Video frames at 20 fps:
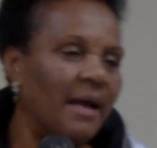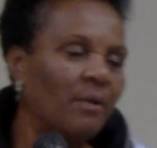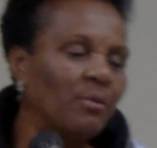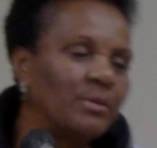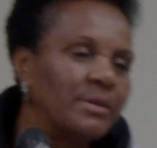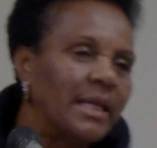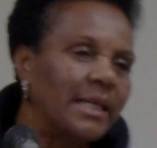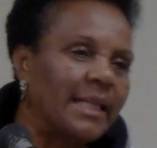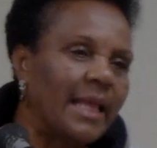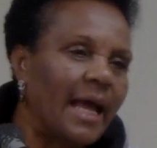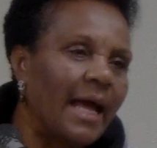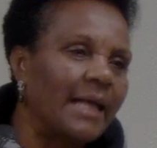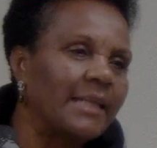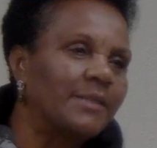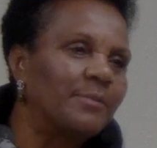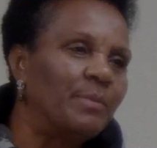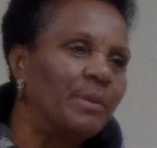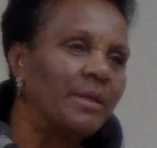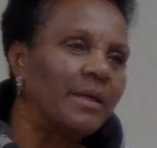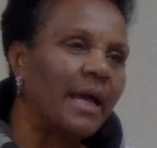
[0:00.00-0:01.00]
Uh, I was at the
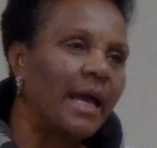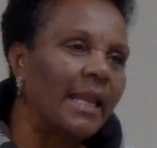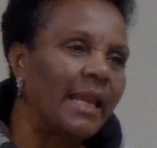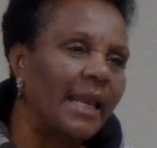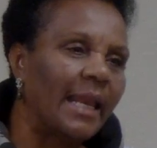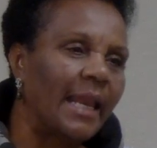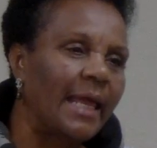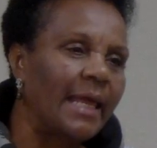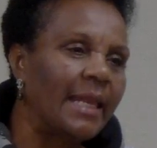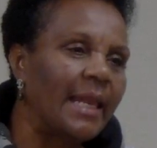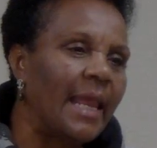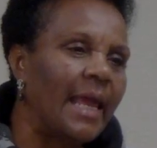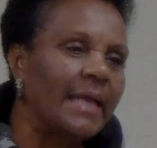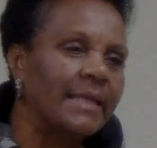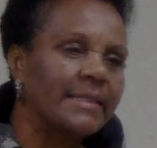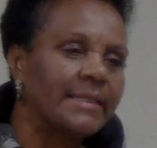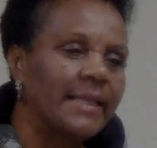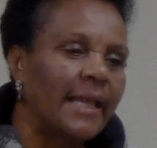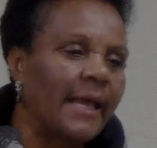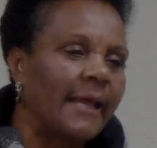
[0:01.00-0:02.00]
hospital kind of late
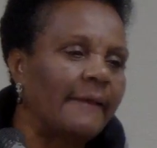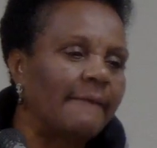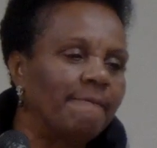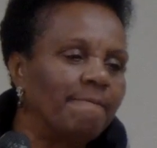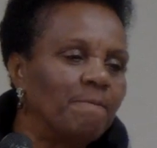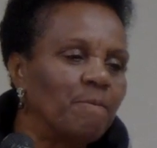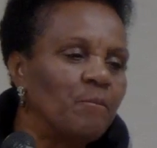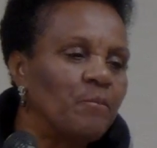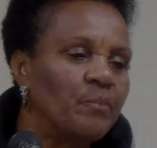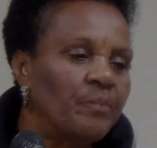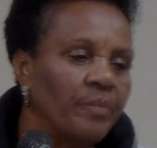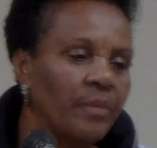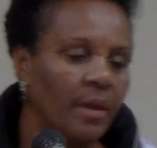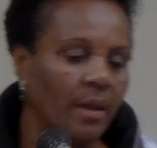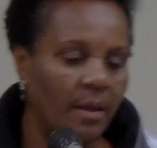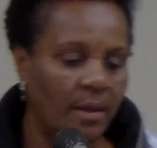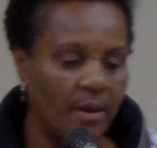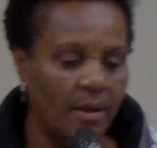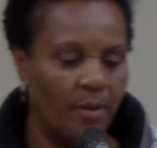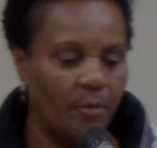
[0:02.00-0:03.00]
last night
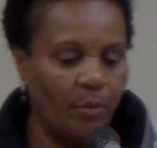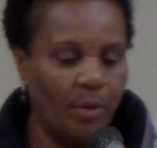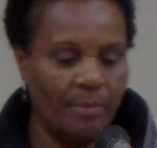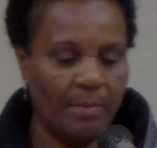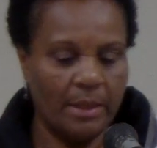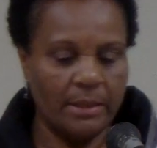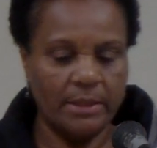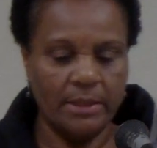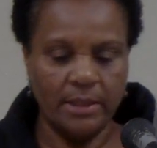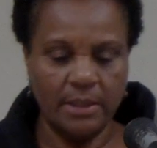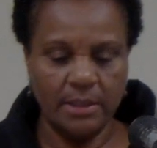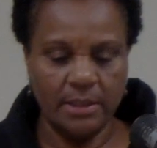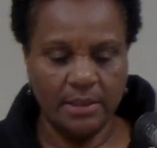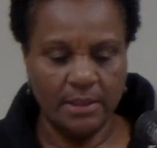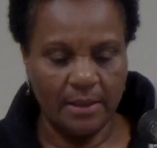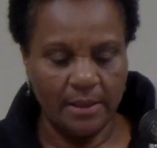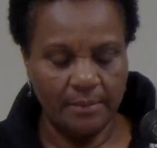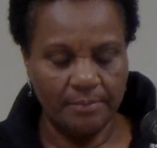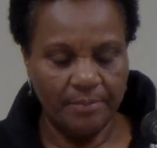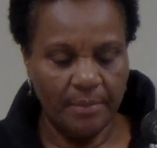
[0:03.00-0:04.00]
uh, with my
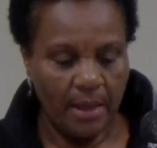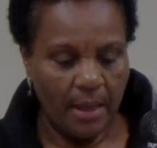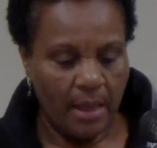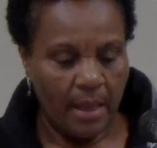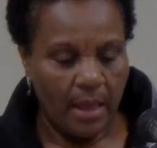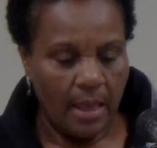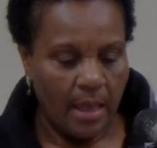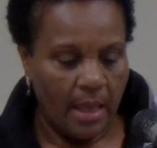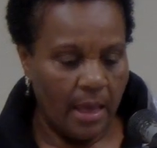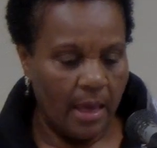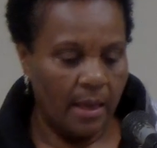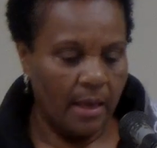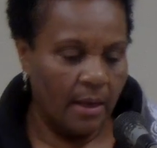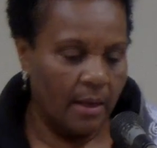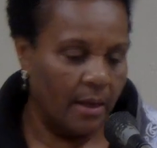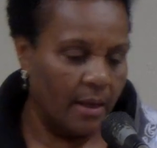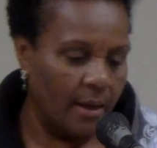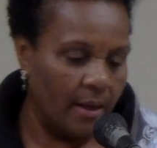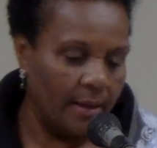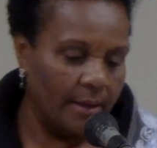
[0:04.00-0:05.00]
sister, mm-hmm. and
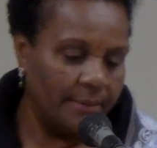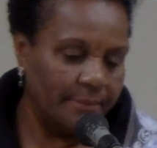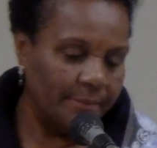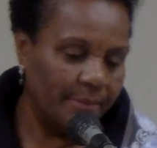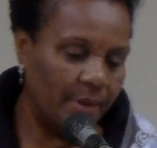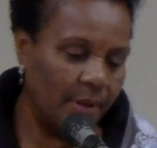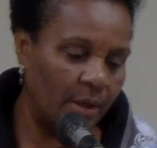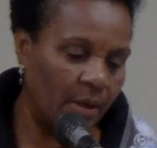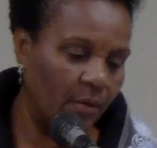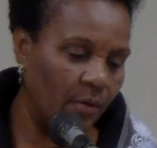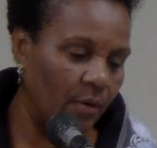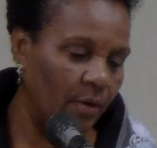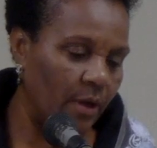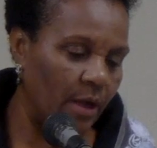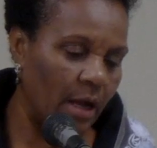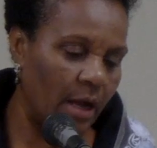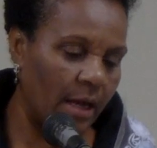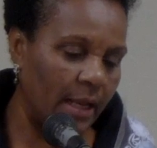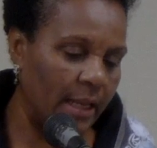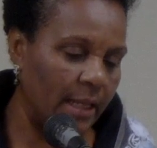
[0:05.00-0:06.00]
uh, you know
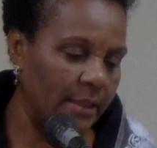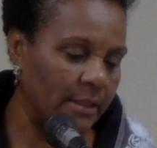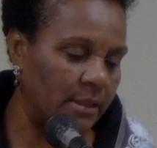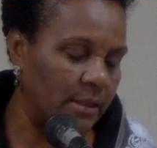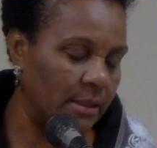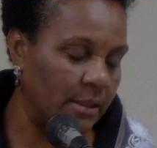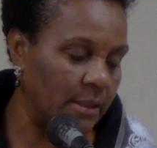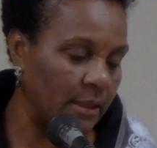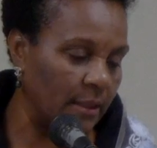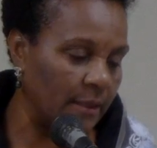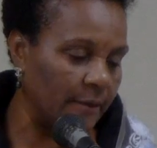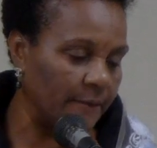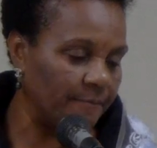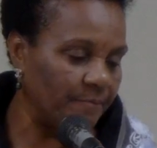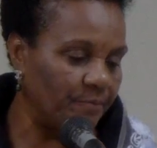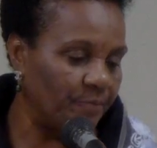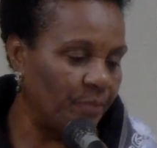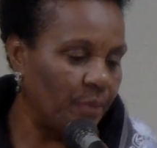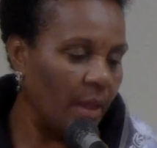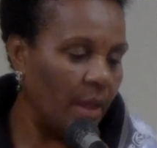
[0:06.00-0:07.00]
God has just uh,
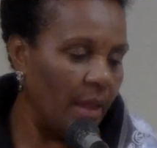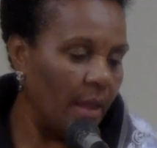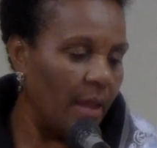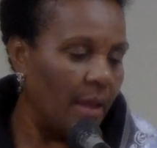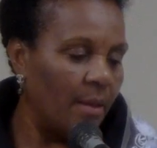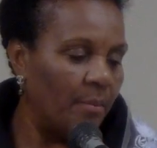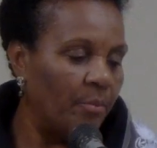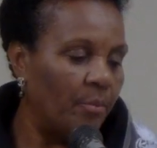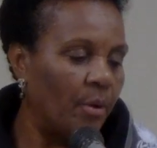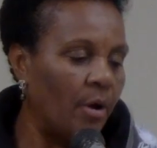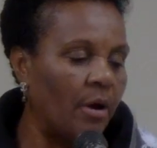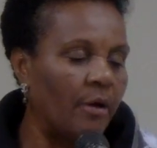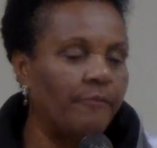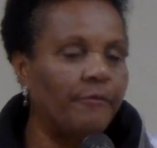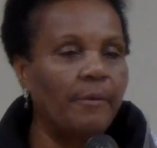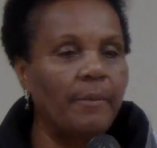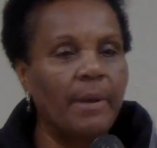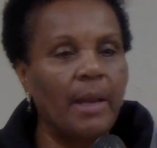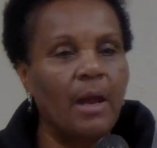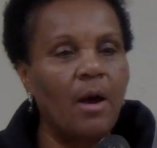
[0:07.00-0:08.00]
brought her
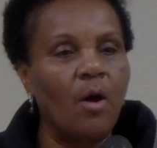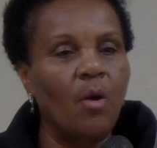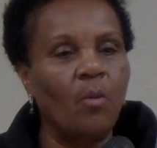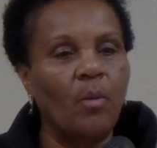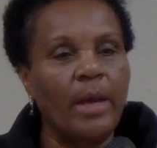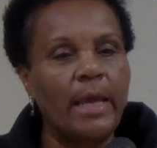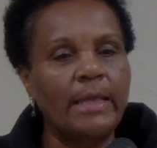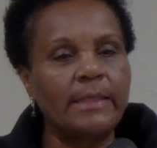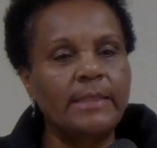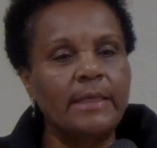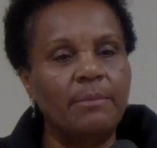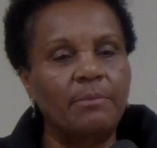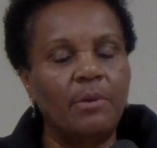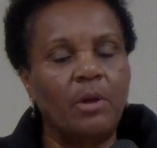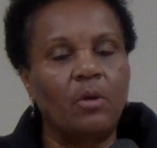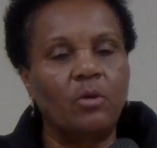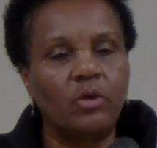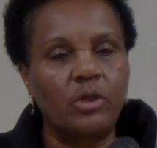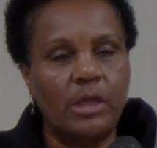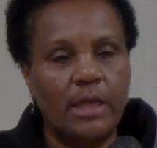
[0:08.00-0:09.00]
from a long ways, even
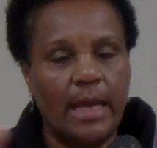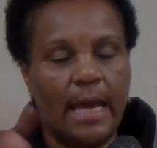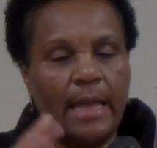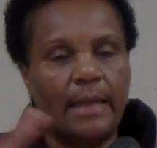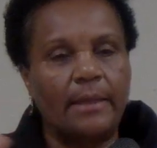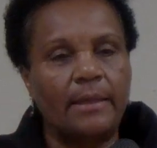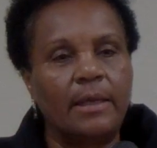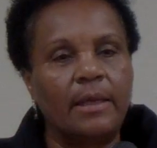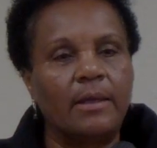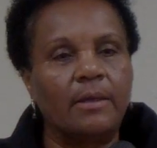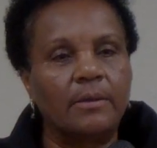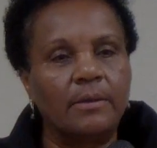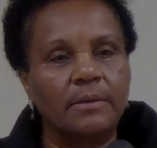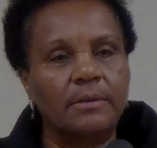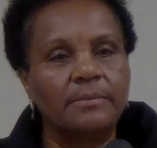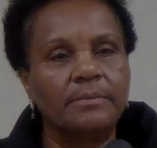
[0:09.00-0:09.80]
though she got you know